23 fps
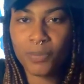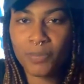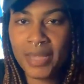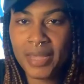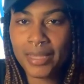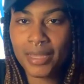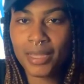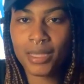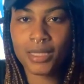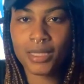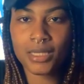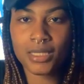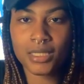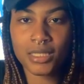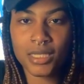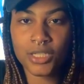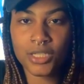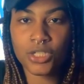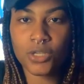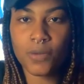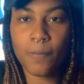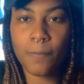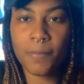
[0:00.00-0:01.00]
making a
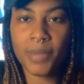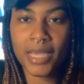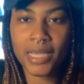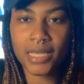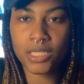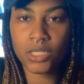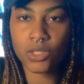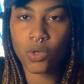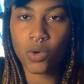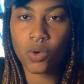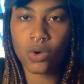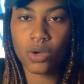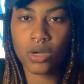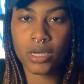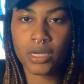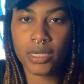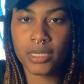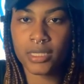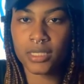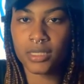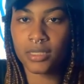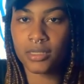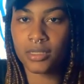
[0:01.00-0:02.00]
decision based
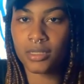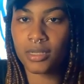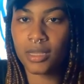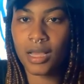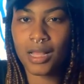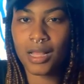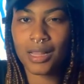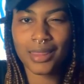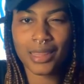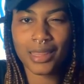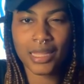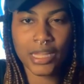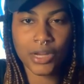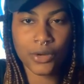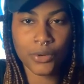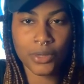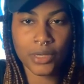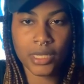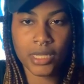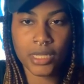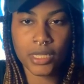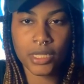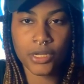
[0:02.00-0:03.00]
on
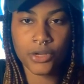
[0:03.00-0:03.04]
clarity.